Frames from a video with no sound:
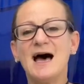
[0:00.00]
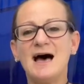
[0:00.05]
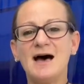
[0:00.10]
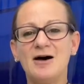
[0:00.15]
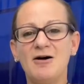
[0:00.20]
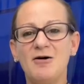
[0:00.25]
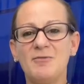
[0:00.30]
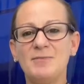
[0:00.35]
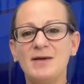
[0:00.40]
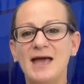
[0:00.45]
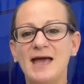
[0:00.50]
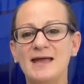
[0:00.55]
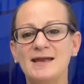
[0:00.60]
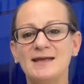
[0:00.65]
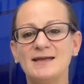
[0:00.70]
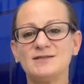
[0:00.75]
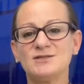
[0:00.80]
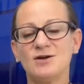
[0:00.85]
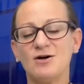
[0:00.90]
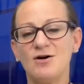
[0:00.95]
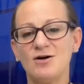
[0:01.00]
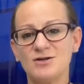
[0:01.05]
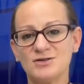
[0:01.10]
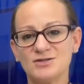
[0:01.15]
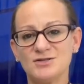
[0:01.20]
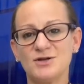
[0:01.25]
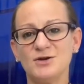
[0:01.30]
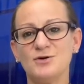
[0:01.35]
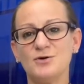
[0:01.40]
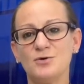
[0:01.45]
and it's
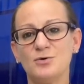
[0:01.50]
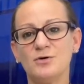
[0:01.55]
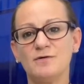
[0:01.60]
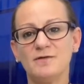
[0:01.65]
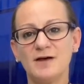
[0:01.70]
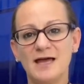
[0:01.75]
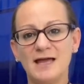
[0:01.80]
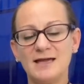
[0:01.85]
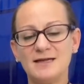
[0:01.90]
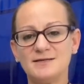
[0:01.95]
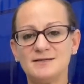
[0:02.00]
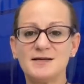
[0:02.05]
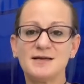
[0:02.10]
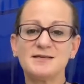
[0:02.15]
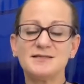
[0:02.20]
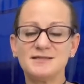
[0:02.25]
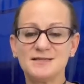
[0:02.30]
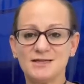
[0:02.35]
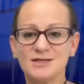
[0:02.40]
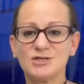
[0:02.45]
also a dust